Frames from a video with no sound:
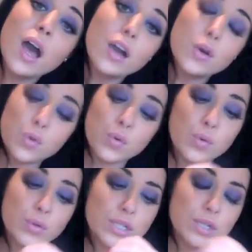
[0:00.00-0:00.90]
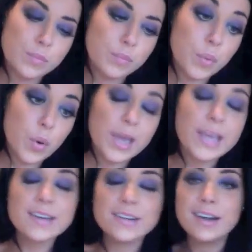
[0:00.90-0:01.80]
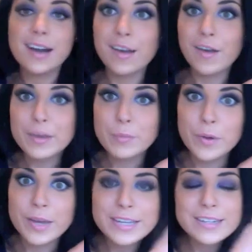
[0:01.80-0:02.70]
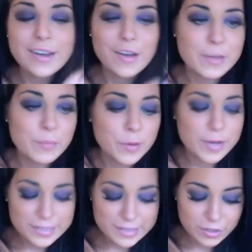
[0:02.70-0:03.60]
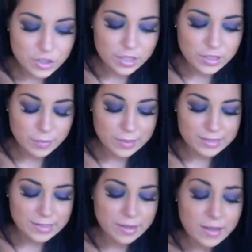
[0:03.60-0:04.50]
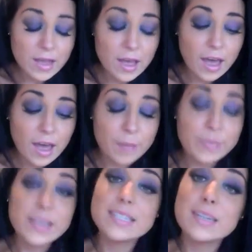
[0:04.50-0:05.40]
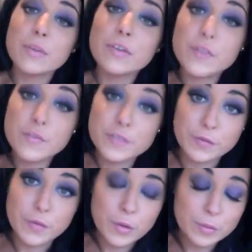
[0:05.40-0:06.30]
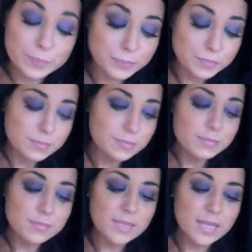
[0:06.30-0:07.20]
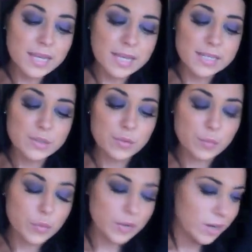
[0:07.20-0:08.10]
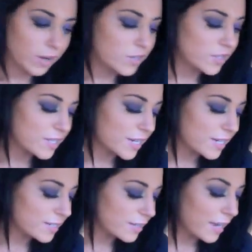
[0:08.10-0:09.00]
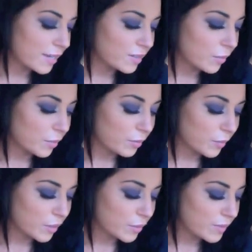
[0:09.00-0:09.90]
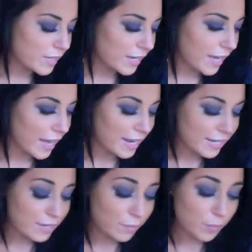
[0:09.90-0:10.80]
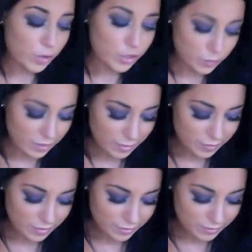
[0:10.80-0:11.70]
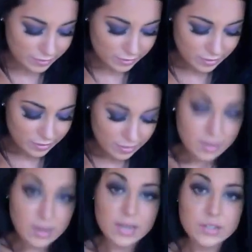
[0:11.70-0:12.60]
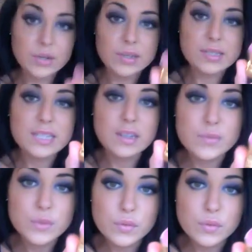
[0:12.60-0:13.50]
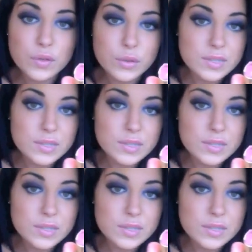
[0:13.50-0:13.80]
called Boy. I like boys. Shut up, Alessia. It's number 54. And it's called Boy, like I just said. And I'm going to be using a lip brush with that because, as you can see, I've sort of used